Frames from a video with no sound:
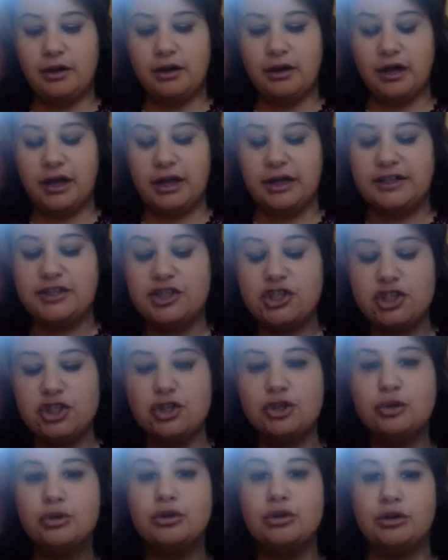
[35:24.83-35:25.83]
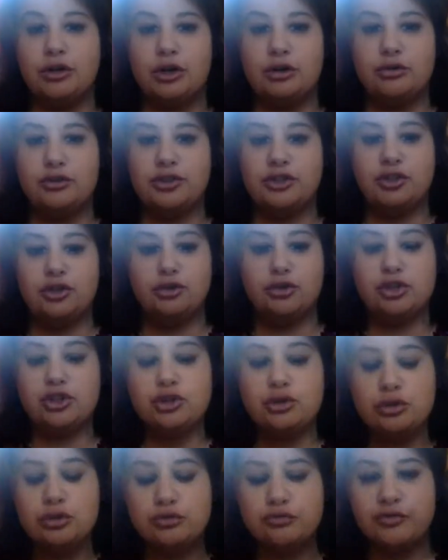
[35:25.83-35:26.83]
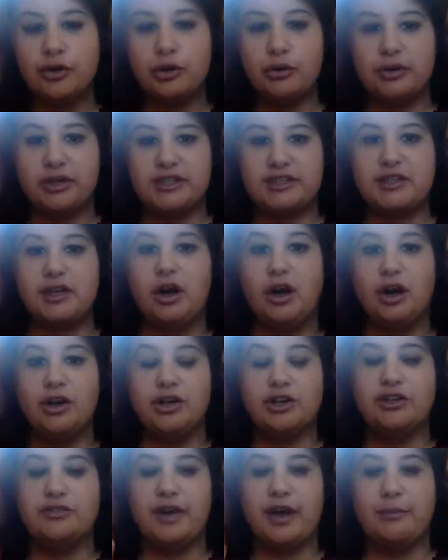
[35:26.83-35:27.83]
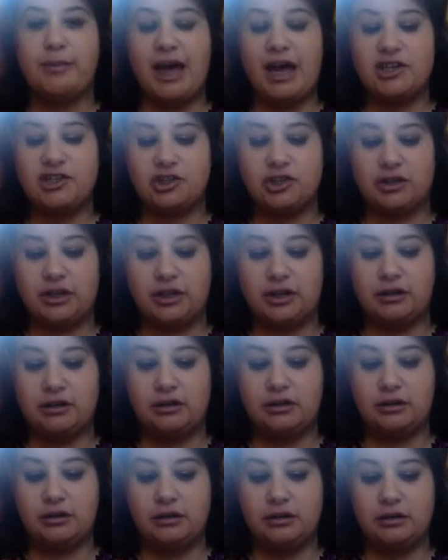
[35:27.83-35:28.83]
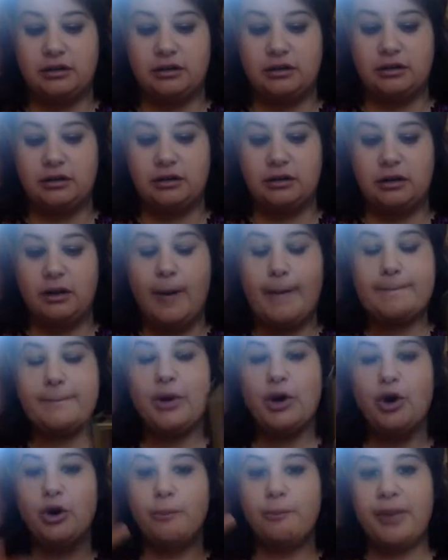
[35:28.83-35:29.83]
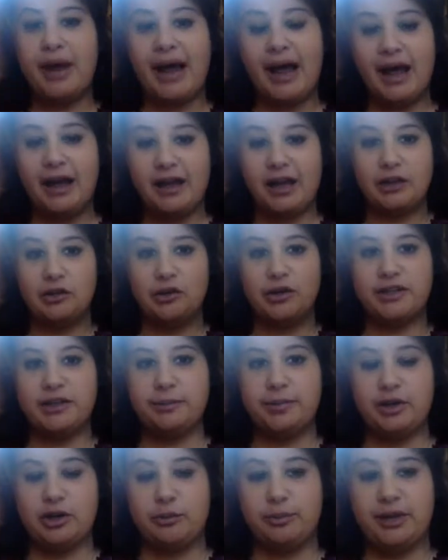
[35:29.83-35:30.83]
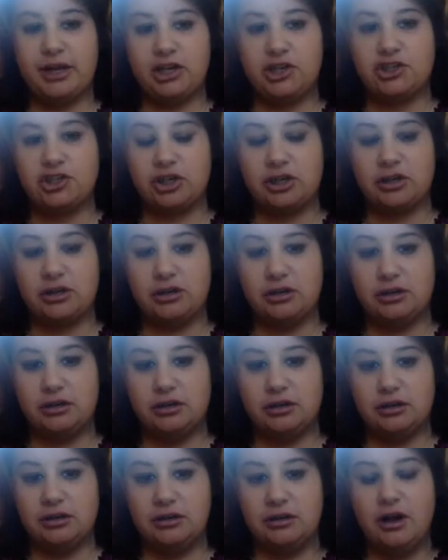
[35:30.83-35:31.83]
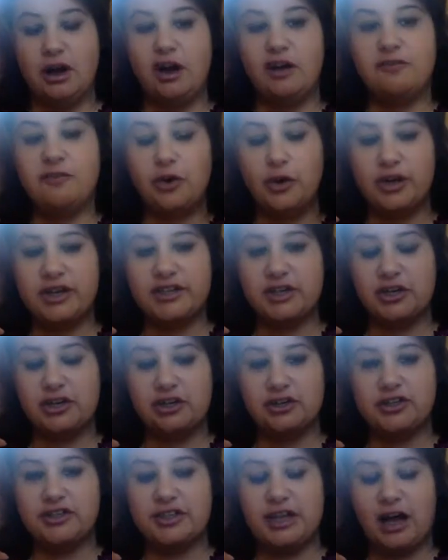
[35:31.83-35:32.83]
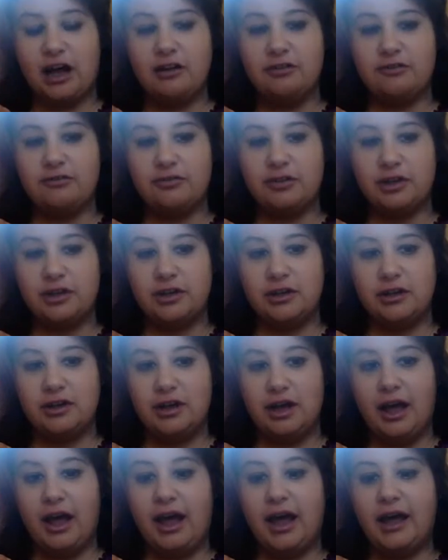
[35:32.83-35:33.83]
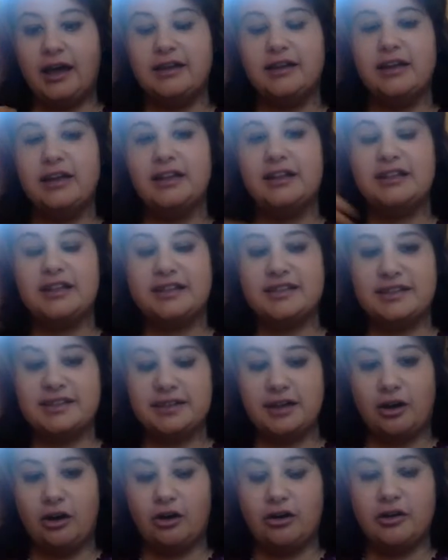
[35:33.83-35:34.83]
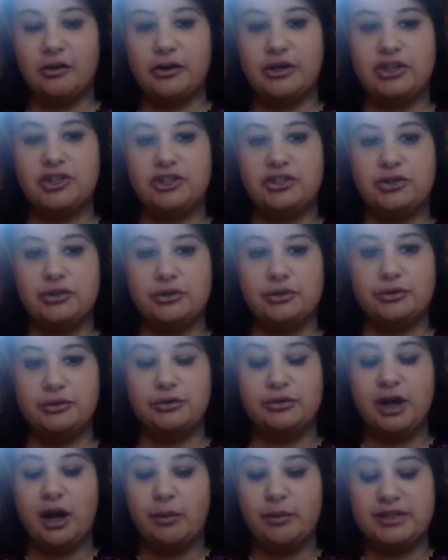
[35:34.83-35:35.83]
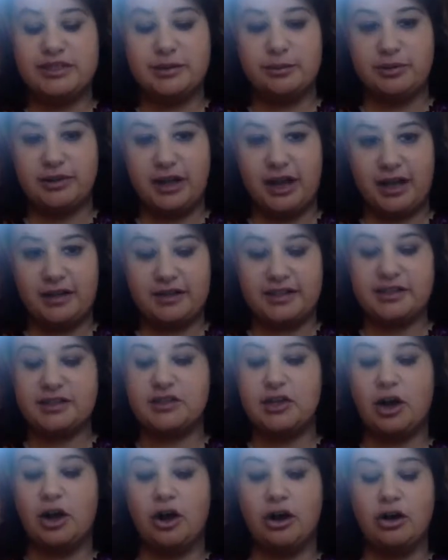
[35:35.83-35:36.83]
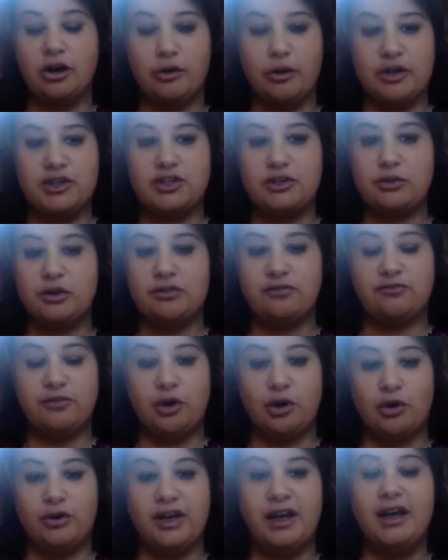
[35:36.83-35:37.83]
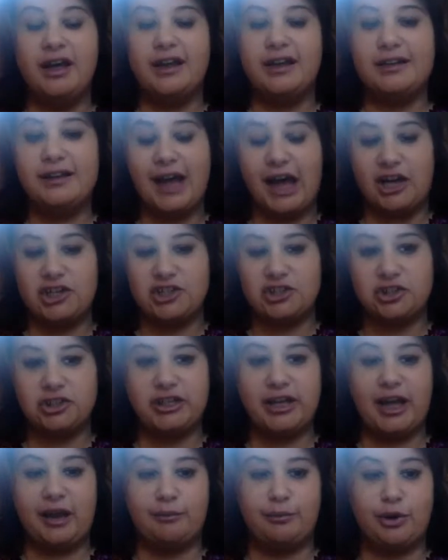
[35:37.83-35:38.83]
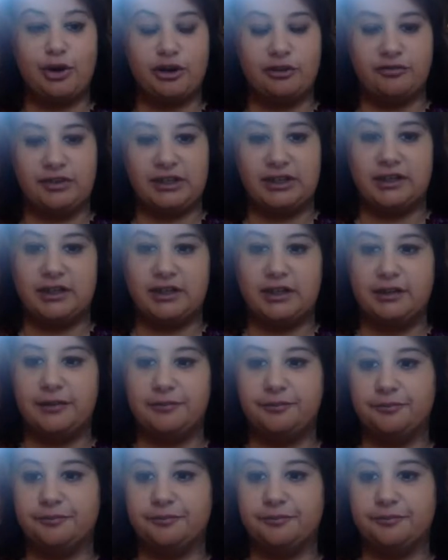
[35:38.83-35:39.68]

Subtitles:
It's too close. You're too focused on your divine masculine. Pull back and look at the bigger picture. Focus on yourself, and this is all going to come into play. This is all going to unfold naturally and perfectly.